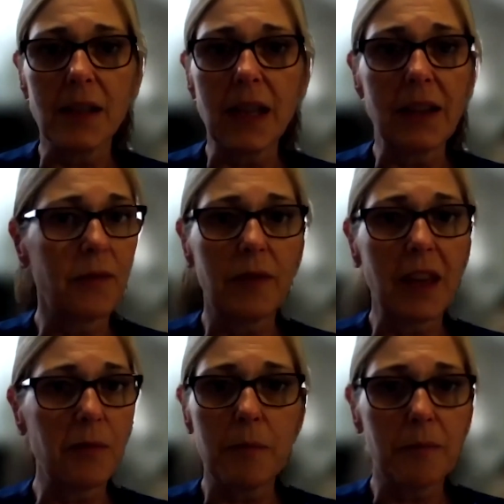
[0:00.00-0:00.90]

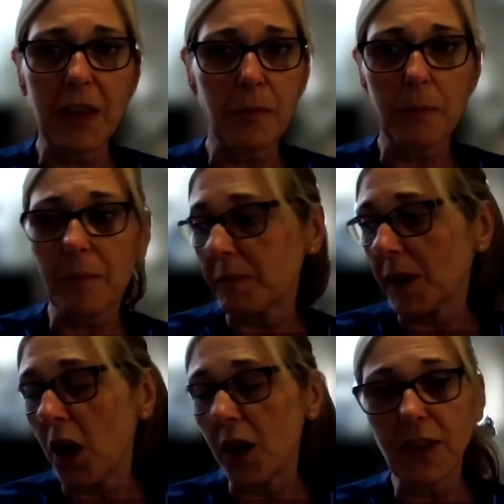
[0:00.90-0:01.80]
they've
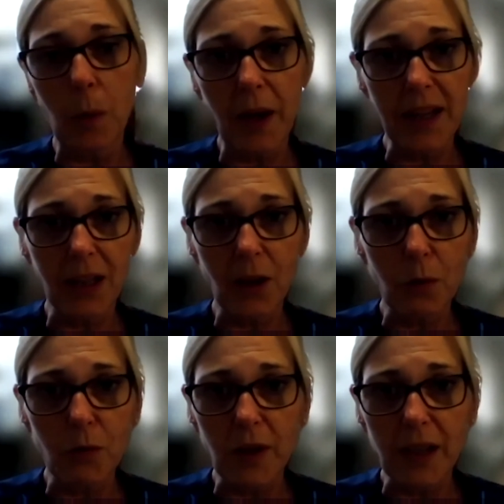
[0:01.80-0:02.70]
earned their weight in
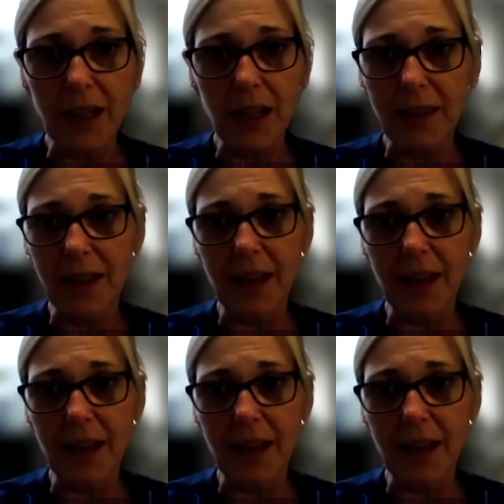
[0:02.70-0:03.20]
gold, really. I